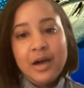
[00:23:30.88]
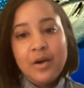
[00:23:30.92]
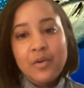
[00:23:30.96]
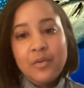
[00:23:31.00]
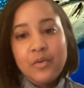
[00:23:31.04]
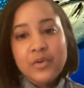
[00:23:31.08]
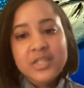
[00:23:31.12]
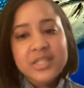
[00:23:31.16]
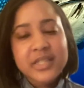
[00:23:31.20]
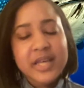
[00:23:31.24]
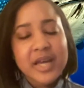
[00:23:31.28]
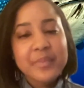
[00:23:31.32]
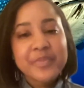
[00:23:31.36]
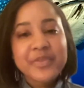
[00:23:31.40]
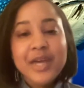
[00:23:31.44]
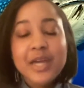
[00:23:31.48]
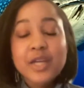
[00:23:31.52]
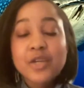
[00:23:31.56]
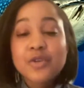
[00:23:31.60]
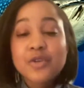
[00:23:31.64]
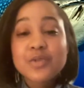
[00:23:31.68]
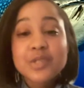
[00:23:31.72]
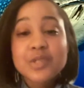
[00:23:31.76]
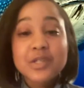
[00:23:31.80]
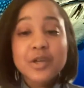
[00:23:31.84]
Well, Sam,
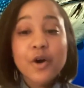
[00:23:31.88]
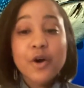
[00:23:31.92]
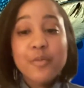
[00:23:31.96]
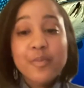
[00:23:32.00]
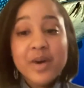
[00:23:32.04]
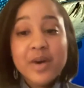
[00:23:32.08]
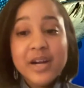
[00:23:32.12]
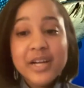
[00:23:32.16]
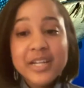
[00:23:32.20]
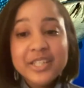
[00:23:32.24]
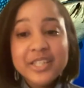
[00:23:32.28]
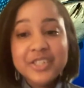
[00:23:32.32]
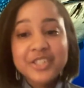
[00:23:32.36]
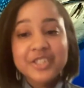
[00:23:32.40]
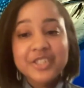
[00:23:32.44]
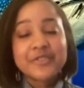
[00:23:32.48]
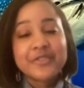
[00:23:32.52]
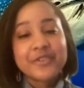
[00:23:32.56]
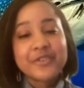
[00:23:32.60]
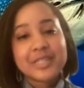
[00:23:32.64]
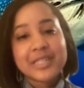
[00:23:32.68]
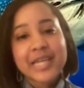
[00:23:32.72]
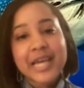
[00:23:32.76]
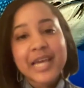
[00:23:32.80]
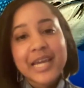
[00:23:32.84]
thank you so much
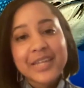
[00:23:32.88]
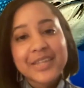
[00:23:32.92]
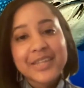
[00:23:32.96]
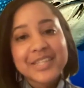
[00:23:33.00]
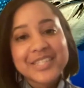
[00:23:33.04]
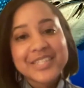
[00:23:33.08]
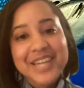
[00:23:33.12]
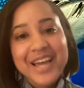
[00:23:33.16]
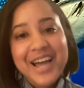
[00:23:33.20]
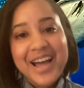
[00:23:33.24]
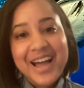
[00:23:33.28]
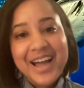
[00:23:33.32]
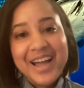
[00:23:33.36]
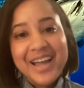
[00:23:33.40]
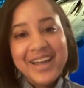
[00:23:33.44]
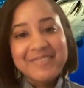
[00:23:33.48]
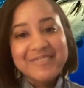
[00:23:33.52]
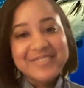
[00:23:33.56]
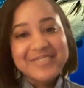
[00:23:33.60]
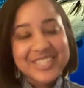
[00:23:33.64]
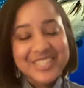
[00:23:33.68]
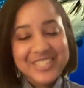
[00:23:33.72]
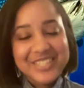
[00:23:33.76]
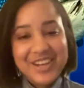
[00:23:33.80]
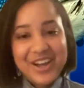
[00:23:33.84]
for taking the time
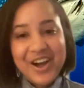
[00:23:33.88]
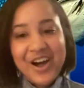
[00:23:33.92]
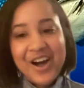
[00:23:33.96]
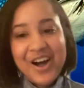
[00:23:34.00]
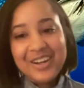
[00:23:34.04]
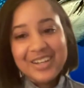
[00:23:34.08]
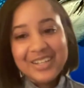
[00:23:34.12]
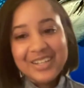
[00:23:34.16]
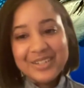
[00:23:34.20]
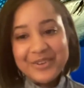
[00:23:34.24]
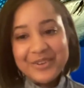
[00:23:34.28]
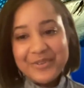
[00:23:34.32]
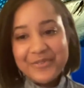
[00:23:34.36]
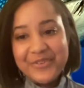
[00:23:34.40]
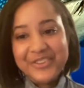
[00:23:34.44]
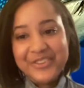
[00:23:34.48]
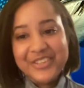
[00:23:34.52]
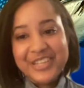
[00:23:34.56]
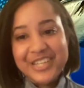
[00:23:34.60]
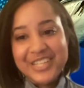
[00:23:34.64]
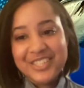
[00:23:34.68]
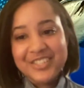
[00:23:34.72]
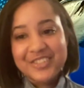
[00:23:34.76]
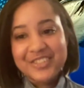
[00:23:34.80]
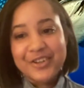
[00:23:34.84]
to talk with
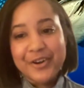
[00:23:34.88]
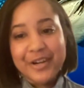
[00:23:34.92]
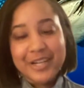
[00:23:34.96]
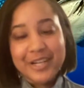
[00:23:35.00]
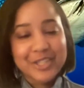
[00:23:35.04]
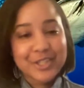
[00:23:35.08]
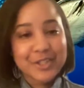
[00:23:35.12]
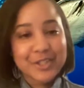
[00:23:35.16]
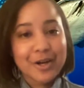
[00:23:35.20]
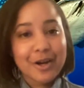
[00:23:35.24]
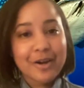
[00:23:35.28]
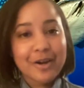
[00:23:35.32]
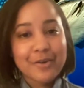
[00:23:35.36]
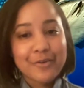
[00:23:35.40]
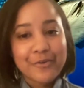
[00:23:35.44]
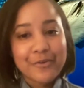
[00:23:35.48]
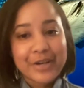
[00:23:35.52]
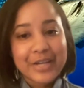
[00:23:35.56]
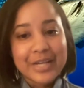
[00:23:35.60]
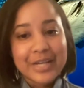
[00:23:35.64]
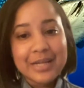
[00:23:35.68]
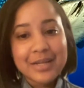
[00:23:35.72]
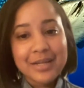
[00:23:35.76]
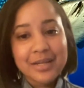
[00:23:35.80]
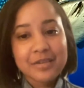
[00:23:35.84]
us during Shark
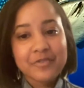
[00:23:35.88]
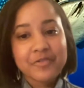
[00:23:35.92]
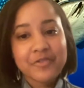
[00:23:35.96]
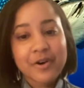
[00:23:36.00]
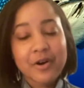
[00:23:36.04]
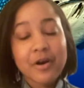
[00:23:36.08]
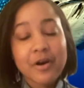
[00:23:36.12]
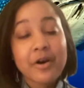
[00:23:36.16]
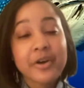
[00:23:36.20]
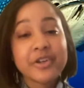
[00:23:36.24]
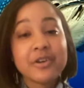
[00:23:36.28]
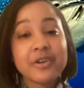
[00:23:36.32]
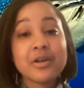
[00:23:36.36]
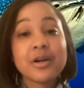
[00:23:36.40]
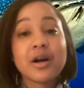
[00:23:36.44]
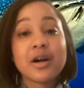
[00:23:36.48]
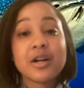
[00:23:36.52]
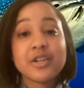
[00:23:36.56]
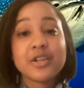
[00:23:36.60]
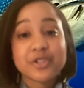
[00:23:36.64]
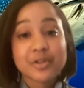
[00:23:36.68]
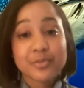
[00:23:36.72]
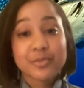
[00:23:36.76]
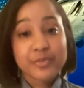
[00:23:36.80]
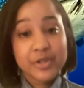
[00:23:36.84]
Week and for all your
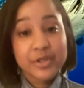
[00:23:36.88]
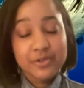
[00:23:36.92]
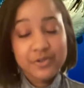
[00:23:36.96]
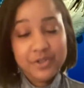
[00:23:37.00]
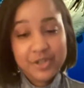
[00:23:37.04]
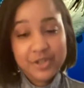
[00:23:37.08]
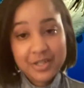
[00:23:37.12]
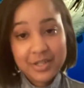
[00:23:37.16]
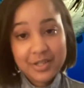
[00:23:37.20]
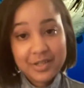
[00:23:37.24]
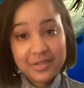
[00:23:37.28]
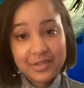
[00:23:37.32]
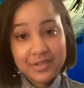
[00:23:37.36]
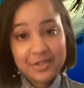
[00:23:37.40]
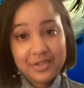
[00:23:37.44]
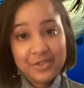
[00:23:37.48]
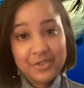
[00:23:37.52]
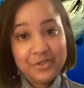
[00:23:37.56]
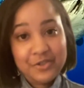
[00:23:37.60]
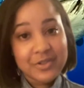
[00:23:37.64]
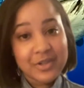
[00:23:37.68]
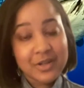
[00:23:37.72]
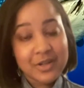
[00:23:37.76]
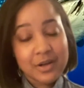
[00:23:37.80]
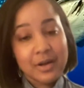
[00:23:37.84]
contributions
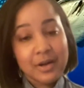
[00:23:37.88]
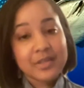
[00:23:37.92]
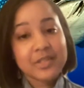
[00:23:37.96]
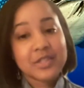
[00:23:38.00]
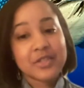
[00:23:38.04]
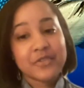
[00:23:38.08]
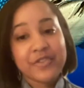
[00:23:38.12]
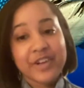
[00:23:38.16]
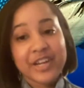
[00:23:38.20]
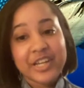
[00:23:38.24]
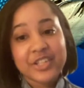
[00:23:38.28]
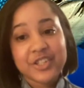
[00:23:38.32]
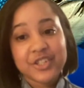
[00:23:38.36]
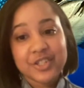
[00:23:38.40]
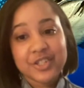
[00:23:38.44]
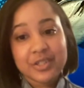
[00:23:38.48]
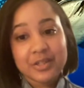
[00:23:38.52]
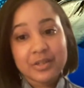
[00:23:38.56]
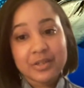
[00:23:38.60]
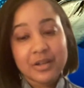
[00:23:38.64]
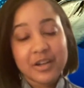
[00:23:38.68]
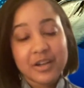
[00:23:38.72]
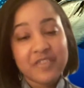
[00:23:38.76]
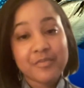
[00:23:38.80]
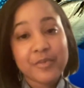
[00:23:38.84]
to the
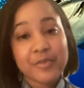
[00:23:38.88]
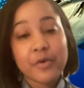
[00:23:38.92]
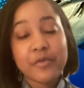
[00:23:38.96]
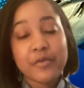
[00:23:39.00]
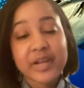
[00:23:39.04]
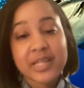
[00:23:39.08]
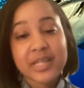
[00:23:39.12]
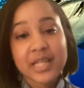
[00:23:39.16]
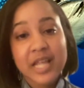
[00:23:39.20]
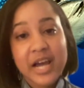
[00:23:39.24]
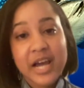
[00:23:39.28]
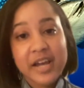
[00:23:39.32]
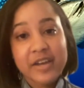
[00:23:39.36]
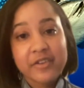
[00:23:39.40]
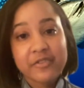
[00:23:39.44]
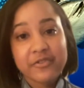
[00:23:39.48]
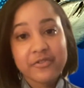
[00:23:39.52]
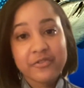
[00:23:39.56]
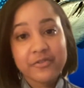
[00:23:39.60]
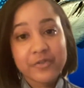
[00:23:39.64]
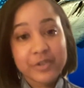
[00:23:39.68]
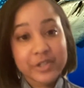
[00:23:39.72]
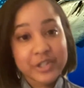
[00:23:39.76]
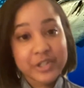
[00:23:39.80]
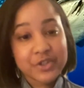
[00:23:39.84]
conservation of marine life,
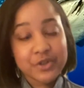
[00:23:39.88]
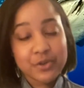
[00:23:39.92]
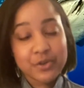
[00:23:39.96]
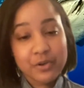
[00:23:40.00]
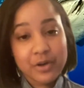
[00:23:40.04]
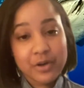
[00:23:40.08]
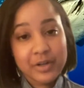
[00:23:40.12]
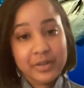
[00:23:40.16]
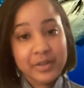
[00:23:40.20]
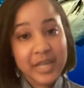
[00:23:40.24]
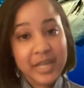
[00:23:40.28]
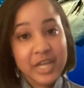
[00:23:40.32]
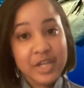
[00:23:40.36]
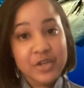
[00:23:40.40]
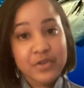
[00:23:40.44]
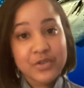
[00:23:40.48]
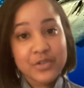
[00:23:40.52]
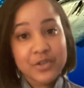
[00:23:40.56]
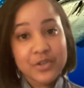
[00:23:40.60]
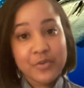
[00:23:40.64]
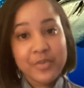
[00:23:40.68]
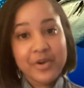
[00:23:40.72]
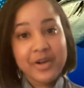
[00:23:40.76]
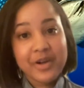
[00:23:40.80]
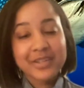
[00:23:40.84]
for sure. Thank you
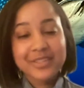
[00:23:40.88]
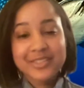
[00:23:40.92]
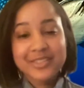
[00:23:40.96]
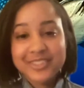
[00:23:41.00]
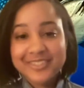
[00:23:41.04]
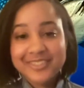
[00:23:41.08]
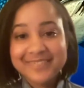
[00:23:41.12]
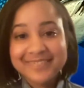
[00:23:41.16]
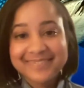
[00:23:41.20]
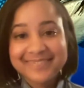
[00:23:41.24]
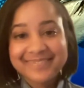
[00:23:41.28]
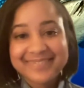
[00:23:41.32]
so much.